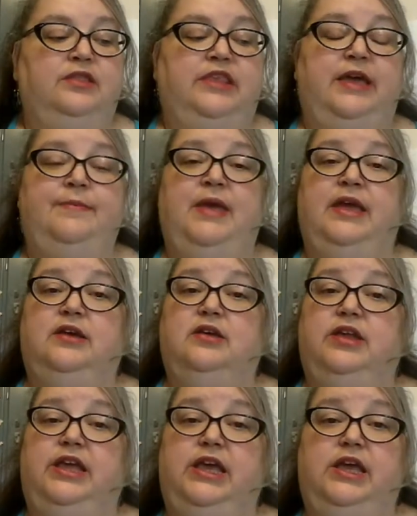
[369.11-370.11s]
that man
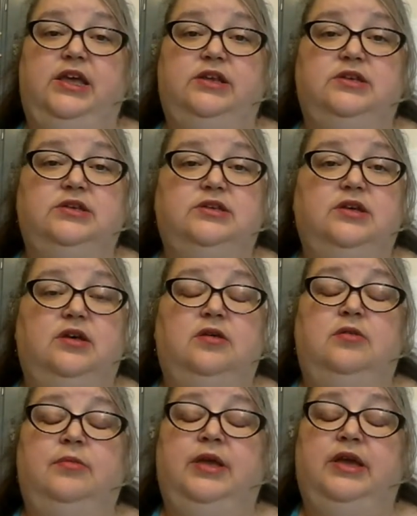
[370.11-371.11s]
could eat.
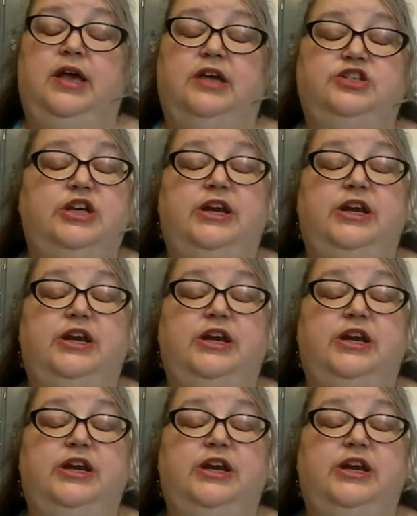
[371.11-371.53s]
Oh my gosh.